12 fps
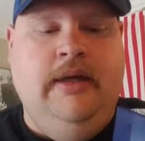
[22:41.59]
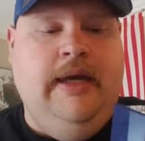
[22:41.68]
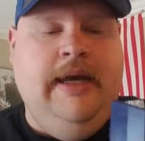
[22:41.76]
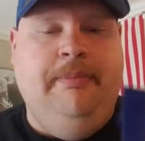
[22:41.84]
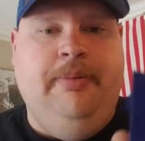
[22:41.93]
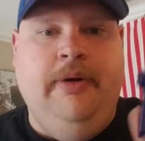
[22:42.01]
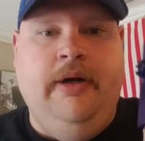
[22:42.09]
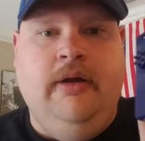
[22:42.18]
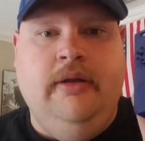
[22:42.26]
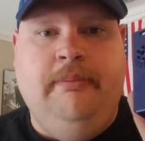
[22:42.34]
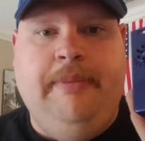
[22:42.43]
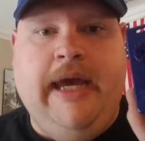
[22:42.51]
and put it
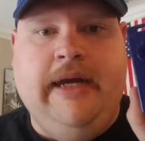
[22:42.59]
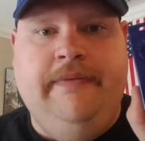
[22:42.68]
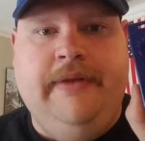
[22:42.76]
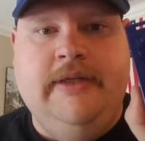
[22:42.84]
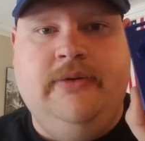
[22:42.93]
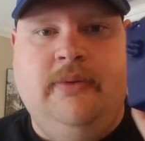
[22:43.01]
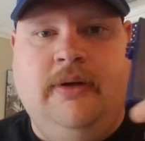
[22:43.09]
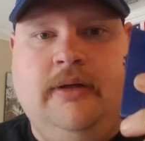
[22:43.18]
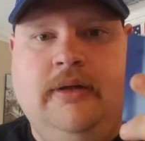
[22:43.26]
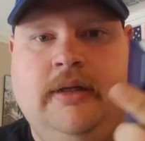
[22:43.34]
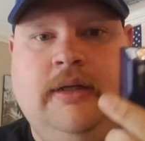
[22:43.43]
on the back of this one.